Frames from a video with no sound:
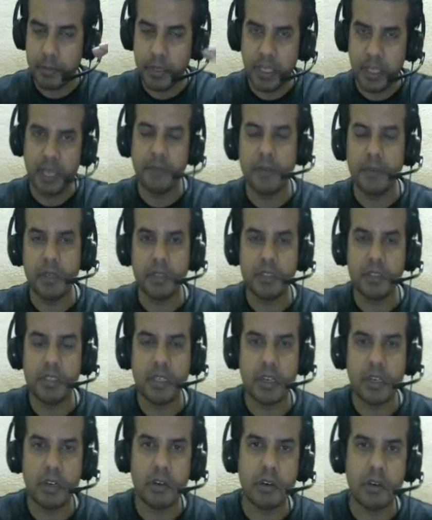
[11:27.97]
keywords
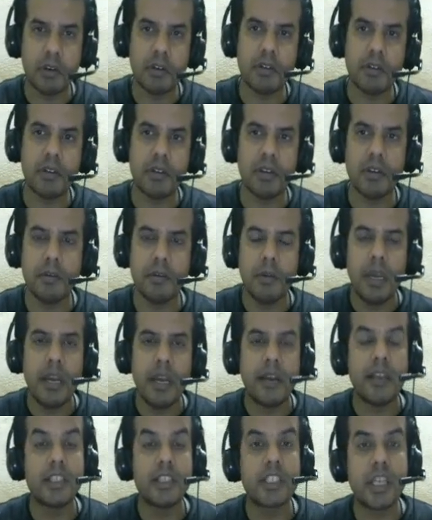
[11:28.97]
or the
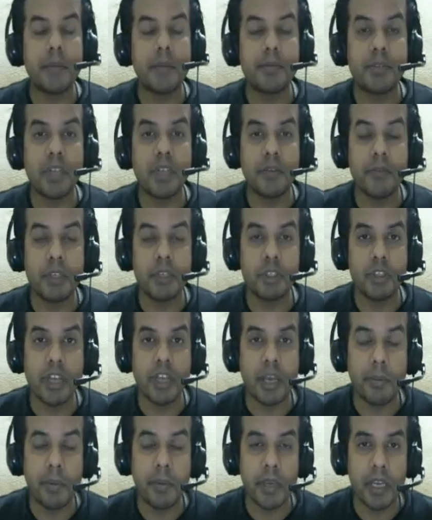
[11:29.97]
description which would
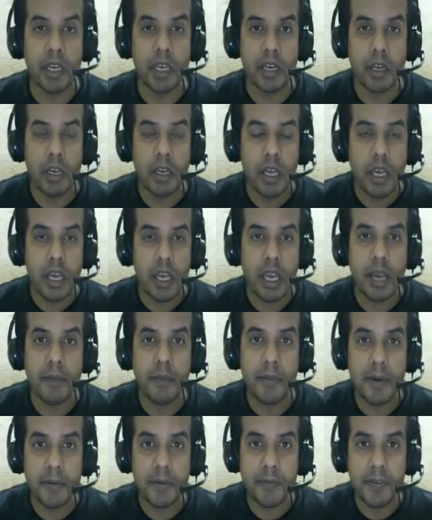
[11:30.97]
appear
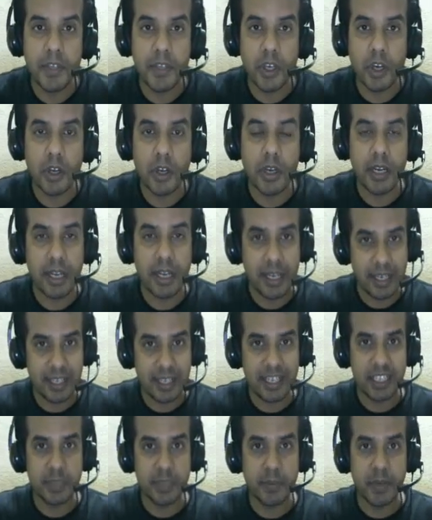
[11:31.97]
above your
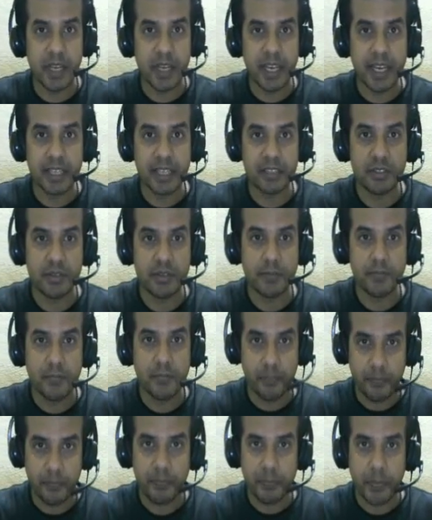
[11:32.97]
display ads,
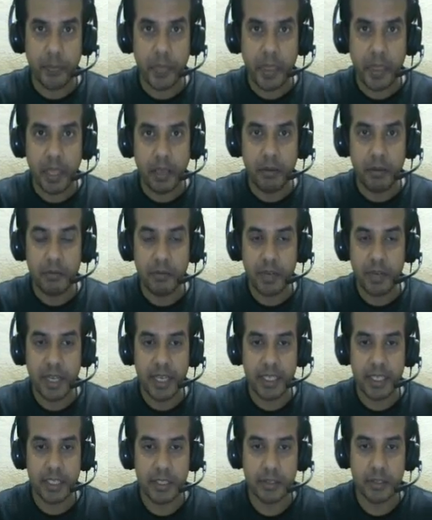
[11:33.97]

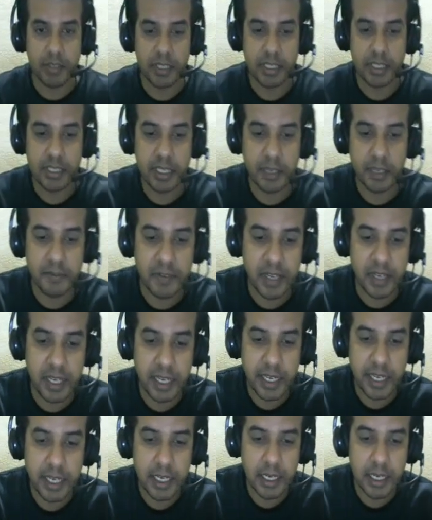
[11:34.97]
right? So just I'm
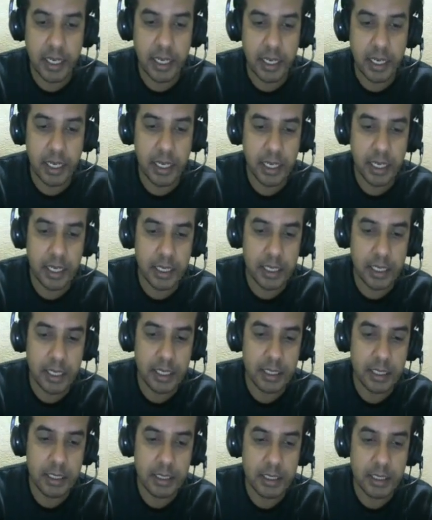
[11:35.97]
like
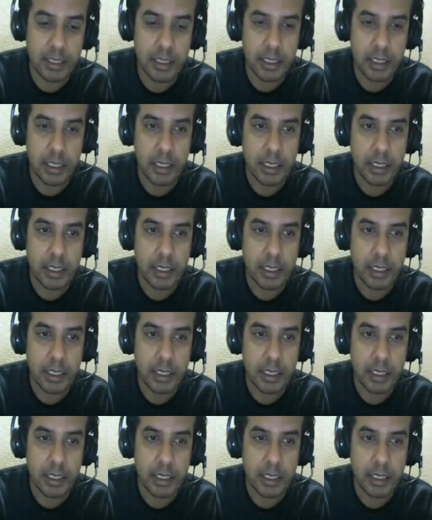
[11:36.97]
this